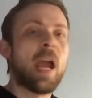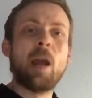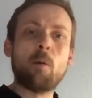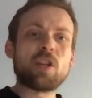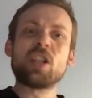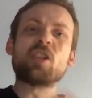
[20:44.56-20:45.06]

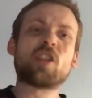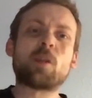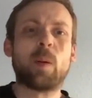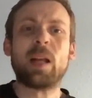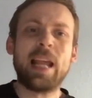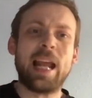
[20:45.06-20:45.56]
it wasn't
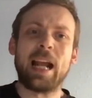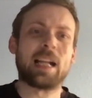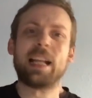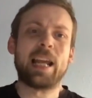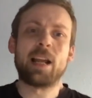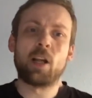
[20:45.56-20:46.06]
just
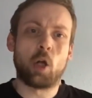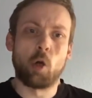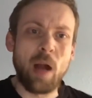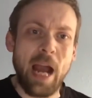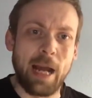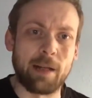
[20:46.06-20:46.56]
politically
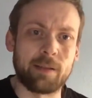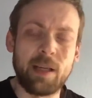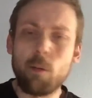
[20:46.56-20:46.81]
incorrect.